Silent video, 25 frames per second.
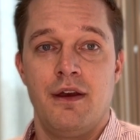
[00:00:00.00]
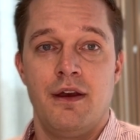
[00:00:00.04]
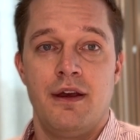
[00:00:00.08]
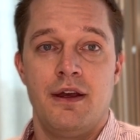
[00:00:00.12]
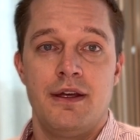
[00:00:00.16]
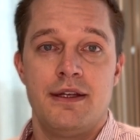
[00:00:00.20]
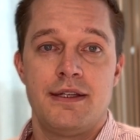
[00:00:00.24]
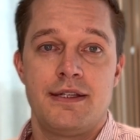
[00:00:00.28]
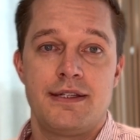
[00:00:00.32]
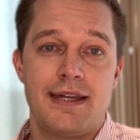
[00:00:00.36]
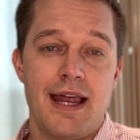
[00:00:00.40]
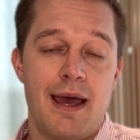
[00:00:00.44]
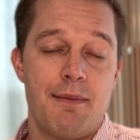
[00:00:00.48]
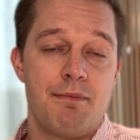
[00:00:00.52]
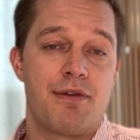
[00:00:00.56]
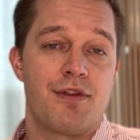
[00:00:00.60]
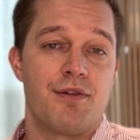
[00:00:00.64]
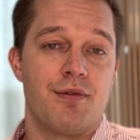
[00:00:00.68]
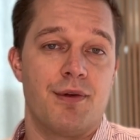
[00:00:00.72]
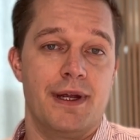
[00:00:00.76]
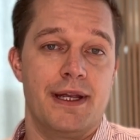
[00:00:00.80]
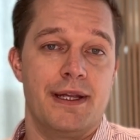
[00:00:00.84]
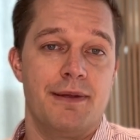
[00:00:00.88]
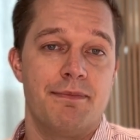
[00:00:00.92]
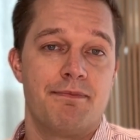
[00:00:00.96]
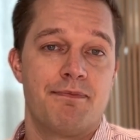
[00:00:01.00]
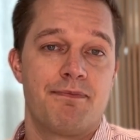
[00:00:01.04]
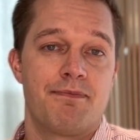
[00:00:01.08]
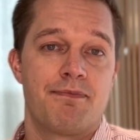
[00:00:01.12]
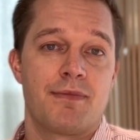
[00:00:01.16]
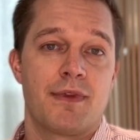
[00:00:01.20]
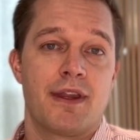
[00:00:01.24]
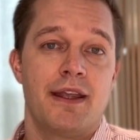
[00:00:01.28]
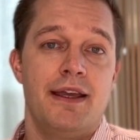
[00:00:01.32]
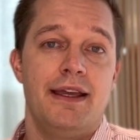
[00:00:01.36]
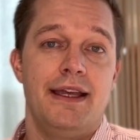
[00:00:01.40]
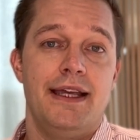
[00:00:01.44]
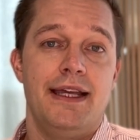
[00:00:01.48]
Step three,
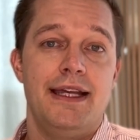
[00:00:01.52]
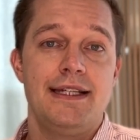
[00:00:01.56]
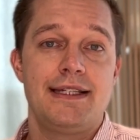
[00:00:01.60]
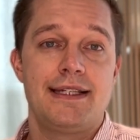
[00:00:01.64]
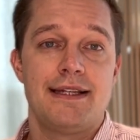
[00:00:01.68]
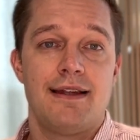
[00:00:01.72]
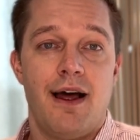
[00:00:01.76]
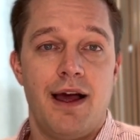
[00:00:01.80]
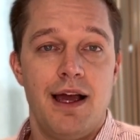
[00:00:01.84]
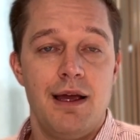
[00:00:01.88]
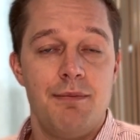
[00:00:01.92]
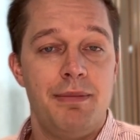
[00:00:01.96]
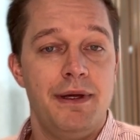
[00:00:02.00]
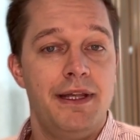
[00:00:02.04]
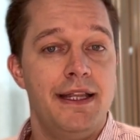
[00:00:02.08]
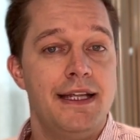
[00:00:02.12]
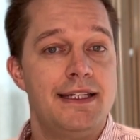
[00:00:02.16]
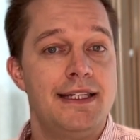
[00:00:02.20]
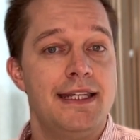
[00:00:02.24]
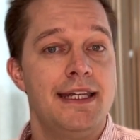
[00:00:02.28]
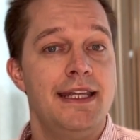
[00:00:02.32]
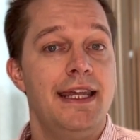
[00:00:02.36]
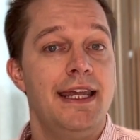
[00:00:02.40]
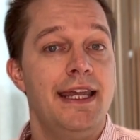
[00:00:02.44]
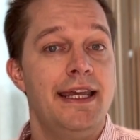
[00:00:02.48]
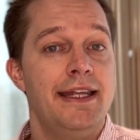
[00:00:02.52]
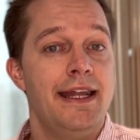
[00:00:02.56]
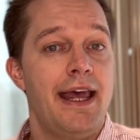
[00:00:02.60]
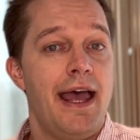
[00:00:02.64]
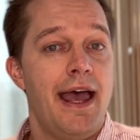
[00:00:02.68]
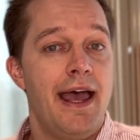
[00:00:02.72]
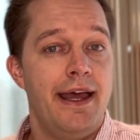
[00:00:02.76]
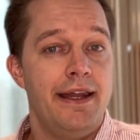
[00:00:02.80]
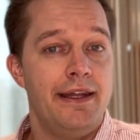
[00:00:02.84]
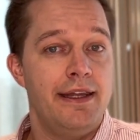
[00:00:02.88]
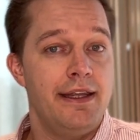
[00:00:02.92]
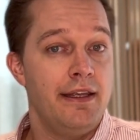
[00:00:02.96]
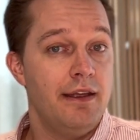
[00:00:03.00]
is liability in
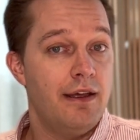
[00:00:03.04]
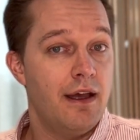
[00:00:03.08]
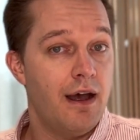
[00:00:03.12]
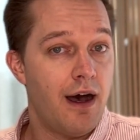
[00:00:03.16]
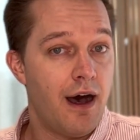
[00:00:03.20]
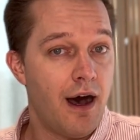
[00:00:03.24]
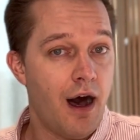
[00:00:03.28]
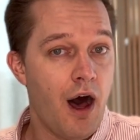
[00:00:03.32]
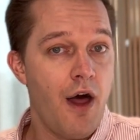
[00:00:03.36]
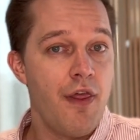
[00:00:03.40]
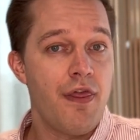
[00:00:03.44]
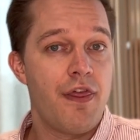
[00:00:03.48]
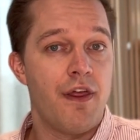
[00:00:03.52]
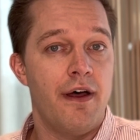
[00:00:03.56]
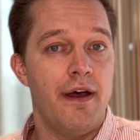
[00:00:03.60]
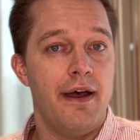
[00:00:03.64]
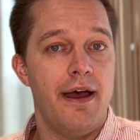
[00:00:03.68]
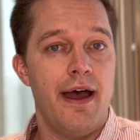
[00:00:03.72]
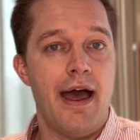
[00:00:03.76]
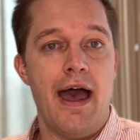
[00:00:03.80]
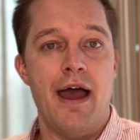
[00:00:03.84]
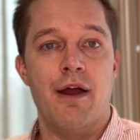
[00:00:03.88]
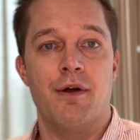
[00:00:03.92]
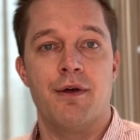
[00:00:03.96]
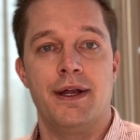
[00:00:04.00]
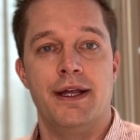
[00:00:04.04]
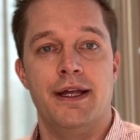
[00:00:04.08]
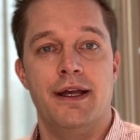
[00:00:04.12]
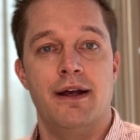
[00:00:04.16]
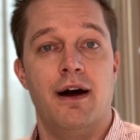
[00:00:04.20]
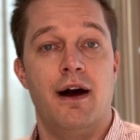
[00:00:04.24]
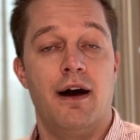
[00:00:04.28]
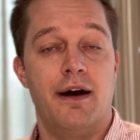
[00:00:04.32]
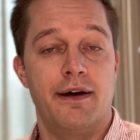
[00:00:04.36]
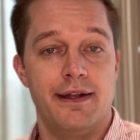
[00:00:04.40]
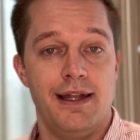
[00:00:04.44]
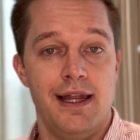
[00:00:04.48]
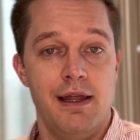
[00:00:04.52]
any other area
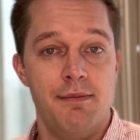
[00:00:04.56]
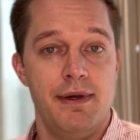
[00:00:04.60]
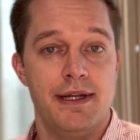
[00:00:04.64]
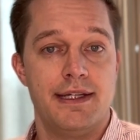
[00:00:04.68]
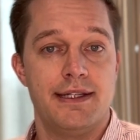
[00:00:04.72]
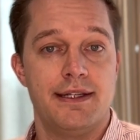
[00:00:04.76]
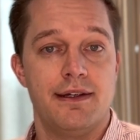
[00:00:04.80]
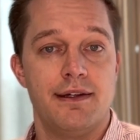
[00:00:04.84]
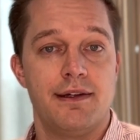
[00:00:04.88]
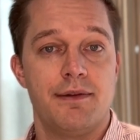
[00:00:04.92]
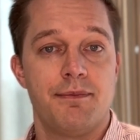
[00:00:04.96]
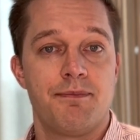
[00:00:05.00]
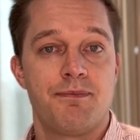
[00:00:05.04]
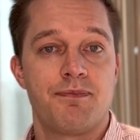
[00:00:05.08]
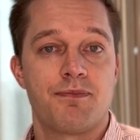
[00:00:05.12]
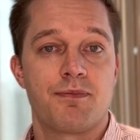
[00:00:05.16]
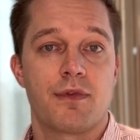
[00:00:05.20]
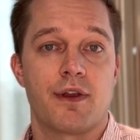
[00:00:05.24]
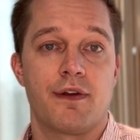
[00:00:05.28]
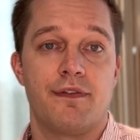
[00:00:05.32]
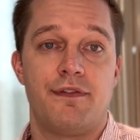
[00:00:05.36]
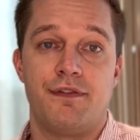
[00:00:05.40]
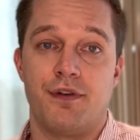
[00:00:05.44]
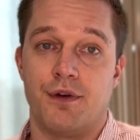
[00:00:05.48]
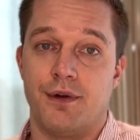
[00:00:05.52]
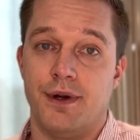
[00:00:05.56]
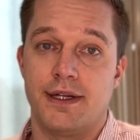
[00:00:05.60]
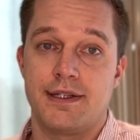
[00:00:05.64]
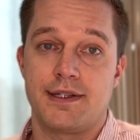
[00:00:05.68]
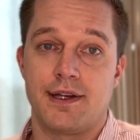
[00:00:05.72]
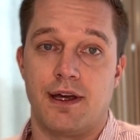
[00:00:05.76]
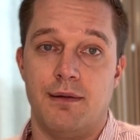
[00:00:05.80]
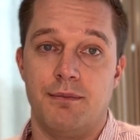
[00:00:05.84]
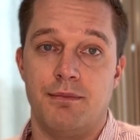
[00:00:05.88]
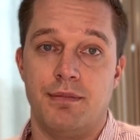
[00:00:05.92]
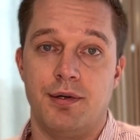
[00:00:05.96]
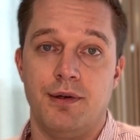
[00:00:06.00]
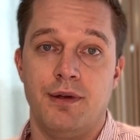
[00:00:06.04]
unlimited? For
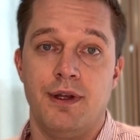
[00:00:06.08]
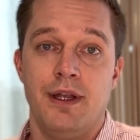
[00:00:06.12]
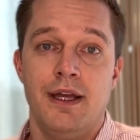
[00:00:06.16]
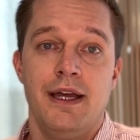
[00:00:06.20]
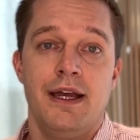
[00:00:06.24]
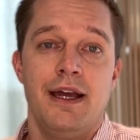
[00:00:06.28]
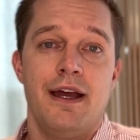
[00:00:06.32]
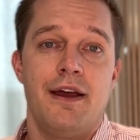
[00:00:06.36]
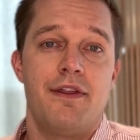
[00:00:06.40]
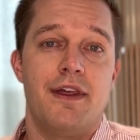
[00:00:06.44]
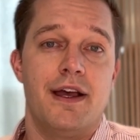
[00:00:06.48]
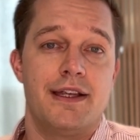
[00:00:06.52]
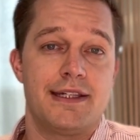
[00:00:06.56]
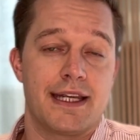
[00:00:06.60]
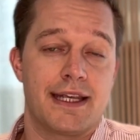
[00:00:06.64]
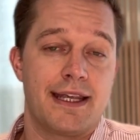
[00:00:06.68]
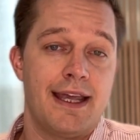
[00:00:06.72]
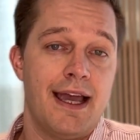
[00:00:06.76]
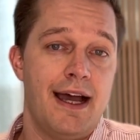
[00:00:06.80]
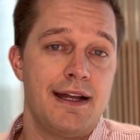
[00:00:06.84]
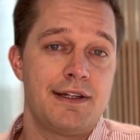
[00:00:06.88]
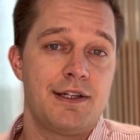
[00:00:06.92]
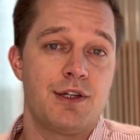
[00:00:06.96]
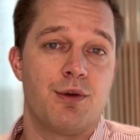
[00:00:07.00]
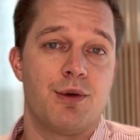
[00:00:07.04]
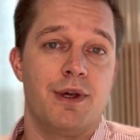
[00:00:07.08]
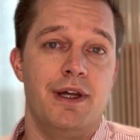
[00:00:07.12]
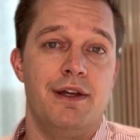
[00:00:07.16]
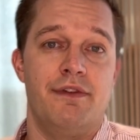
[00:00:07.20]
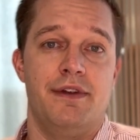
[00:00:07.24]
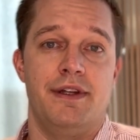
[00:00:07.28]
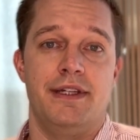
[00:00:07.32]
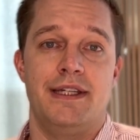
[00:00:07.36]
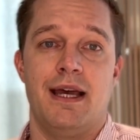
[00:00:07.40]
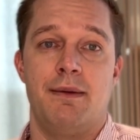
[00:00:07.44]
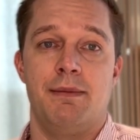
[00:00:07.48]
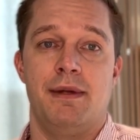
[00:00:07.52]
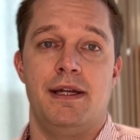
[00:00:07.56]
example, there's a category of
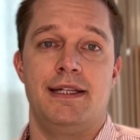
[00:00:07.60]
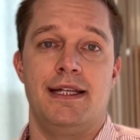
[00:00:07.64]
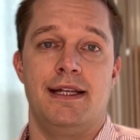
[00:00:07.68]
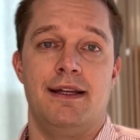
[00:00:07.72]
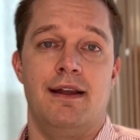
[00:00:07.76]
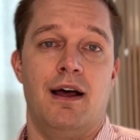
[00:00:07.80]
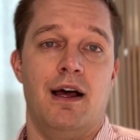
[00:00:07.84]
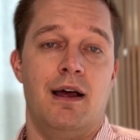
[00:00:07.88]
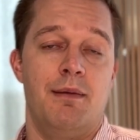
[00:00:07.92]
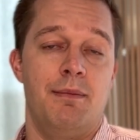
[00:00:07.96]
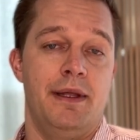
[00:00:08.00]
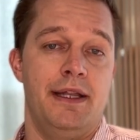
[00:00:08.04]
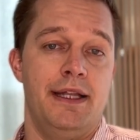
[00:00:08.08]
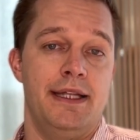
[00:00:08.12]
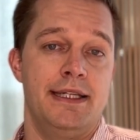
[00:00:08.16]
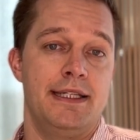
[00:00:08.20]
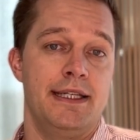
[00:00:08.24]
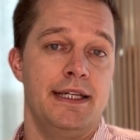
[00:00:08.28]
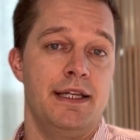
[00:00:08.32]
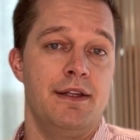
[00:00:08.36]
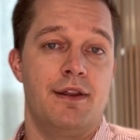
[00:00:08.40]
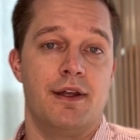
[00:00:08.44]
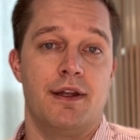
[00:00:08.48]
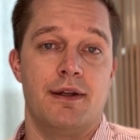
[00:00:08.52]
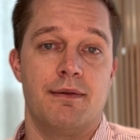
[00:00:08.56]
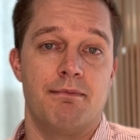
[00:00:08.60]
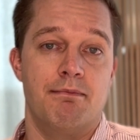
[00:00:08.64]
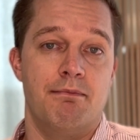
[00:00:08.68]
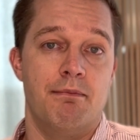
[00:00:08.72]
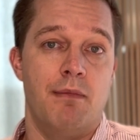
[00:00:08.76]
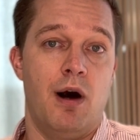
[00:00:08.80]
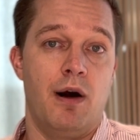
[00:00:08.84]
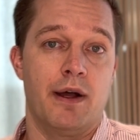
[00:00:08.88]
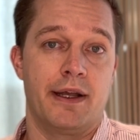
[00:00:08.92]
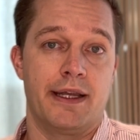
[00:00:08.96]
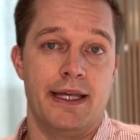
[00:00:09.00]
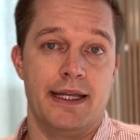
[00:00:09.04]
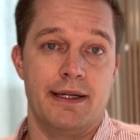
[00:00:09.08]
indemnity liability that
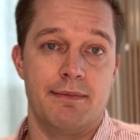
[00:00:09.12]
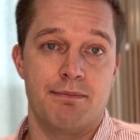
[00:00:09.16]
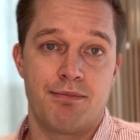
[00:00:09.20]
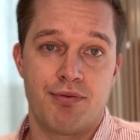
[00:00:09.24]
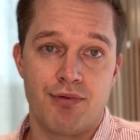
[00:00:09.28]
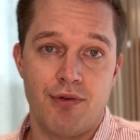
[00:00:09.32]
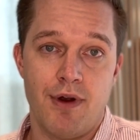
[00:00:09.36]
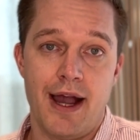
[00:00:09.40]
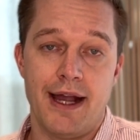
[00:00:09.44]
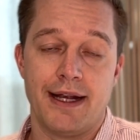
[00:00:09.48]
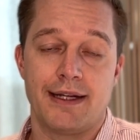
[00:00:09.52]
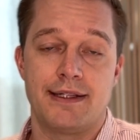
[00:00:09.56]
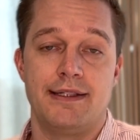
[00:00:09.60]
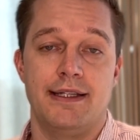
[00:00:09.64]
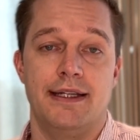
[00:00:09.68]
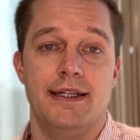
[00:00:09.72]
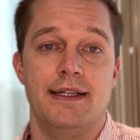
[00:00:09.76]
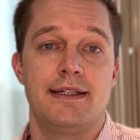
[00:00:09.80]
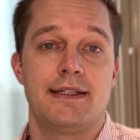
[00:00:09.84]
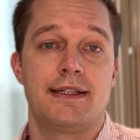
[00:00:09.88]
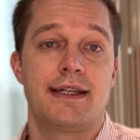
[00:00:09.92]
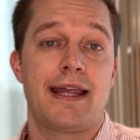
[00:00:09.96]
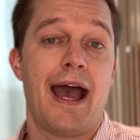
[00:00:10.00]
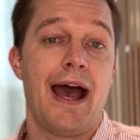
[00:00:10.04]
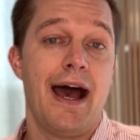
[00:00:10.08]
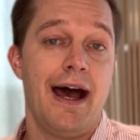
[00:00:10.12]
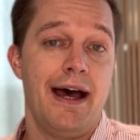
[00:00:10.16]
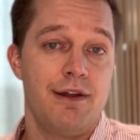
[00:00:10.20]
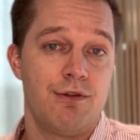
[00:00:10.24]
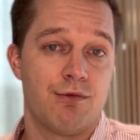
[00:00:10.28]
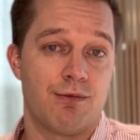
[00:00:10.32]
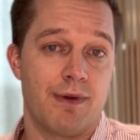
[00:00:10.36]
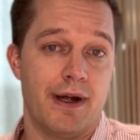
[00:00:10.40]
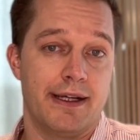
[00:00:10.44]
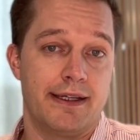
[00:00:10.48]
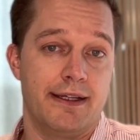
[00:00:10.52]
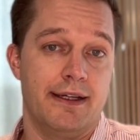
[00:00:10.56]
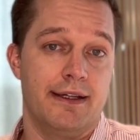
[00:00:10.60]
market practice can
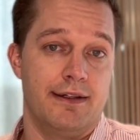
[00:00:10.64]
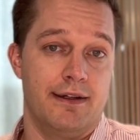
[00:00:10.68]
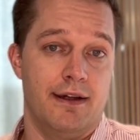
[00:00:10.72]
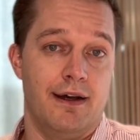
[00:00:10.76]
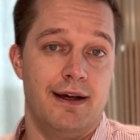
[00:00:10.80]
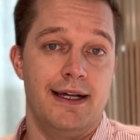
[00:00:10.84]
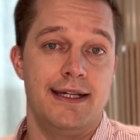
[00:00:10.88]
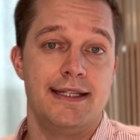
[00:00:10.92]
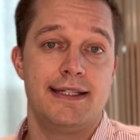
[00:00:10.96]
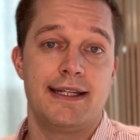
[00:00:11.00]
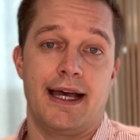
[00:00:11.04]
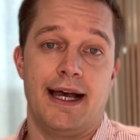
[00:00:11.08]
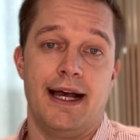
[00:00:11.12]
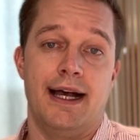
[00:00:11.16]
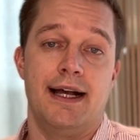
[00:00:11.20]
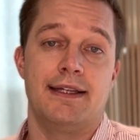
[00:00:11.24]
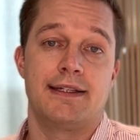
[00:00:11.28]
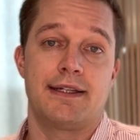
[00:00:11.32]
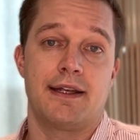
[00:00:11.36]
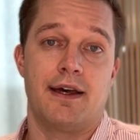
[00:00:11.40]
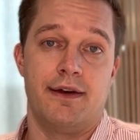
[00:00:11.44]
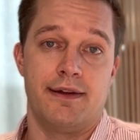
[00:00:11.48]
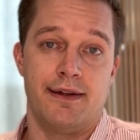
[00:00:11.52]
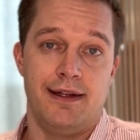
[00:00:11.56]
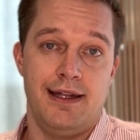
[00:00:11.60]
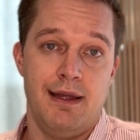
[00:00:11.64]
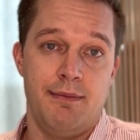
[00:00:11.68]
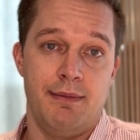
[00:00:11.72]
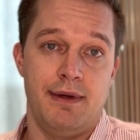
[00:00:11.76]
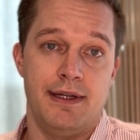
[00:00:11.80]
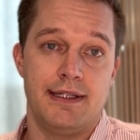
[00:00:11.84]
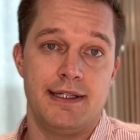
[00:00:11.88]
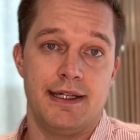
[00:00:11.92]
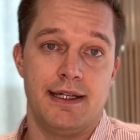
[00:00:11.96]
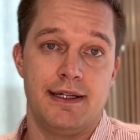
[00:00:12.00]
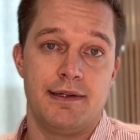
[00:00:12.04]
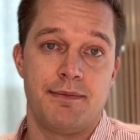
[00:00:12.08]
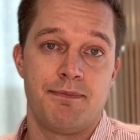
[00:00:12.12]
recognize as
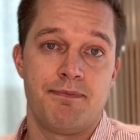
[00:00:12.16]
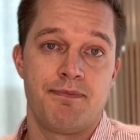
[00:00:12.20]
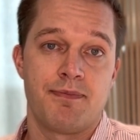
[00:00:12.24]
unlimited,